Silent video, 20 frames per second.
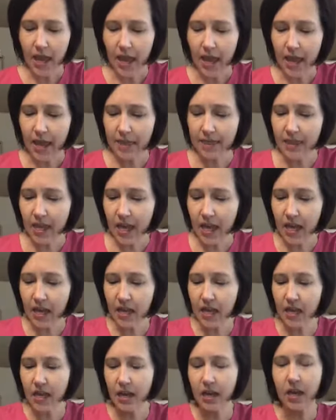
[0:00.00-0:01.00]
And then,
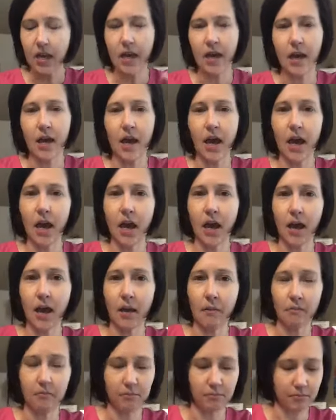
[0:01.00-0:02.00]

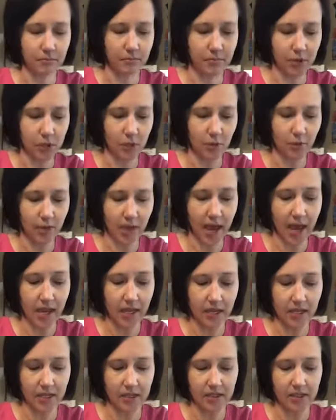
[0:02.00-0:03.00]
um, so that
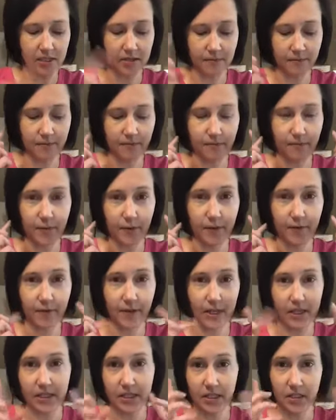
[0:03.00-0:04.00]
is for the
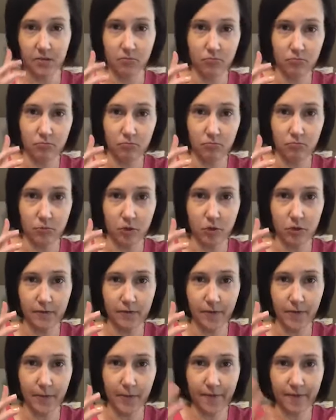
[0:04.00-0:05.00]
face. Use it
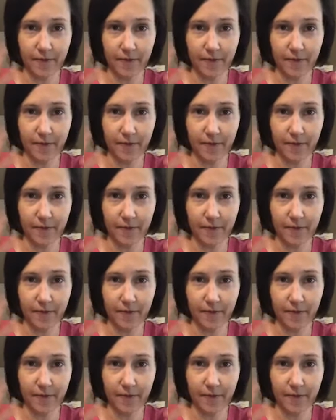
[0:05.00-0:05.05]
from the